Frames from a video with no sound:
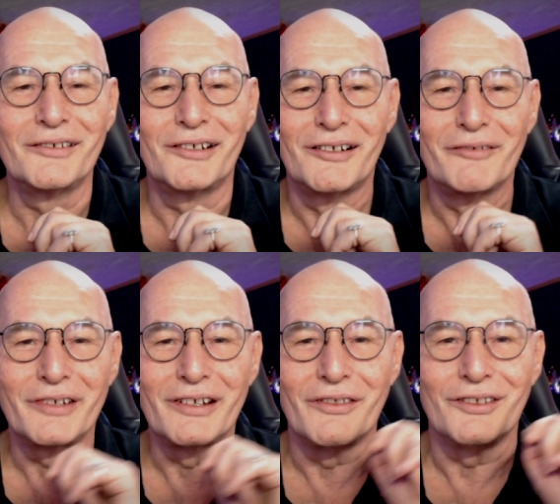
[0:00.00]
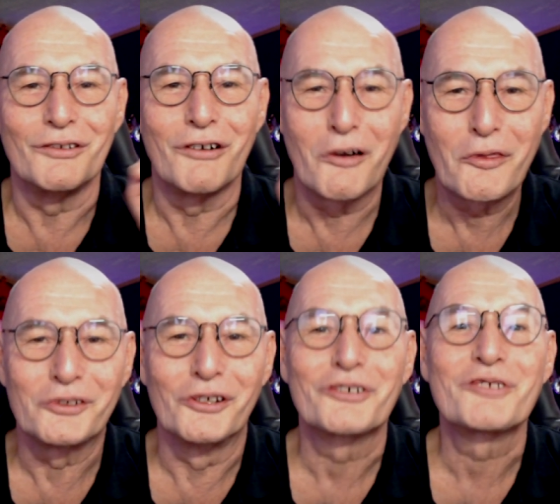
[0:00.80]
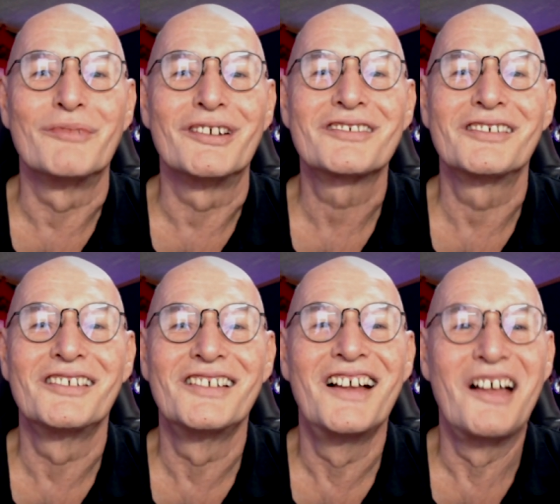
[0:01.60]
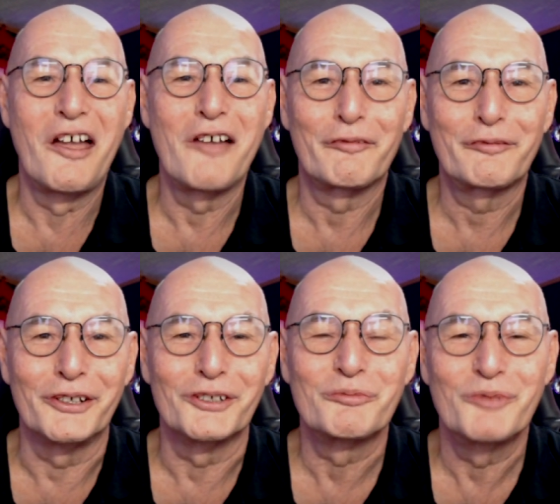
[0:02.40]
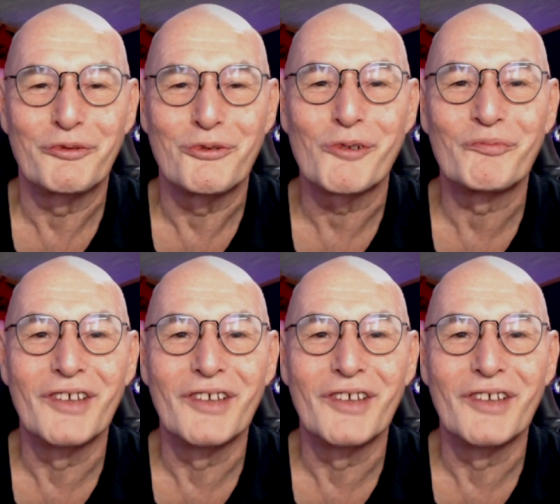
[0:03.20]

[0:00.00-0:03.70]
uh, where the orthodox method have failed before.